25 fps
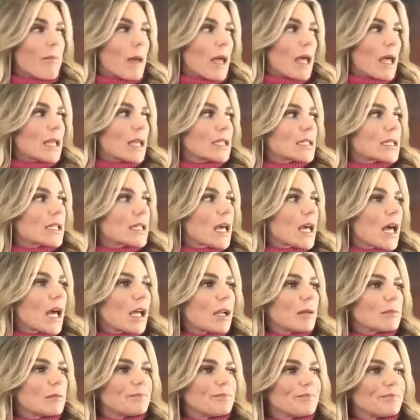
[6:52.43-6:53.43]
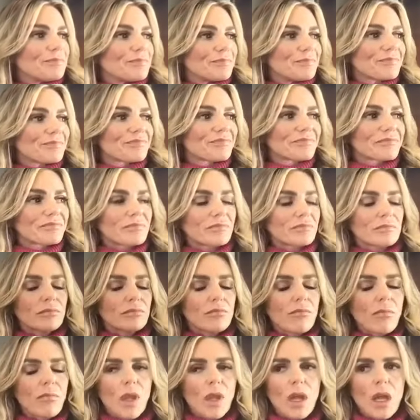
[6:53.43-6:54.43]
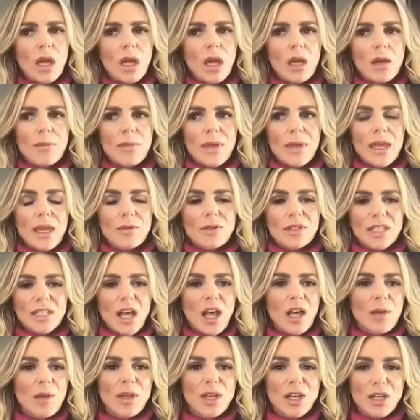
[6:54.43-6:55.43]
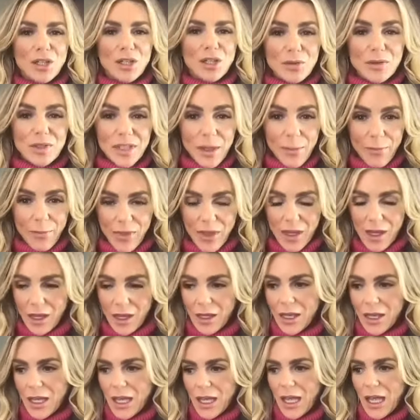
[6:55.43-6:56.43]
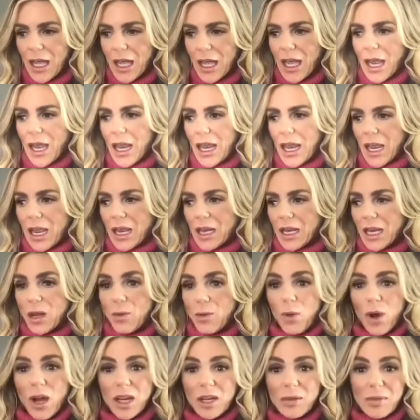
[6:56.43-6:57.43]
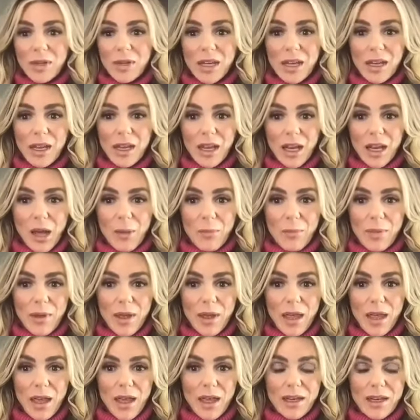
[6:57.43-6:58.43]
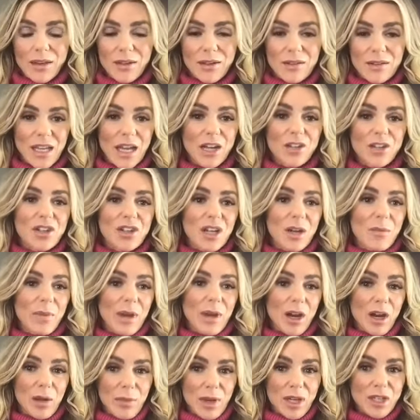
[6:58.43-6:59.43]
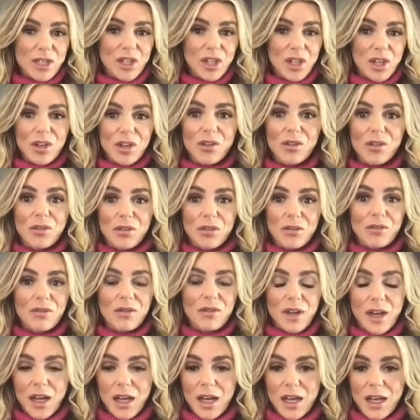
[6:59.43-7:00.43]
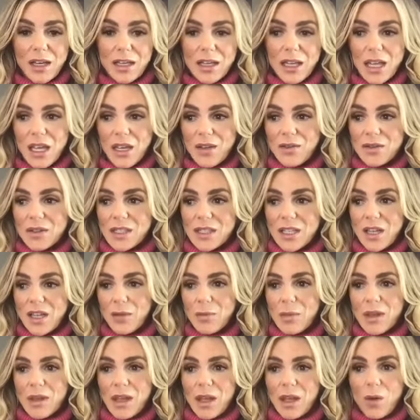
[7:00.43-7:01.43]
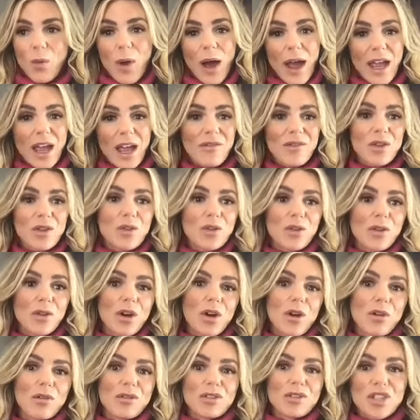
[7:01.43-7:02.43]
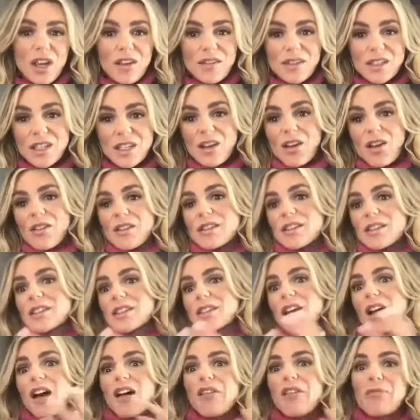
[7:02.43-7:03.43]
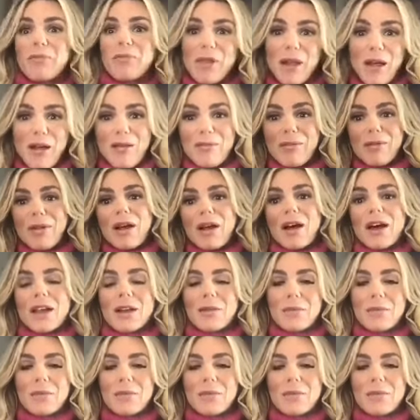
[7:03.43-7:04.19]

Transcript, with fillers: But um, um, he was telling me to do something and he wanted me to get up and he was actually comparing me to you. And he was telling me like, why haven't you grown? Jeff's done all this stuff, blah, blah.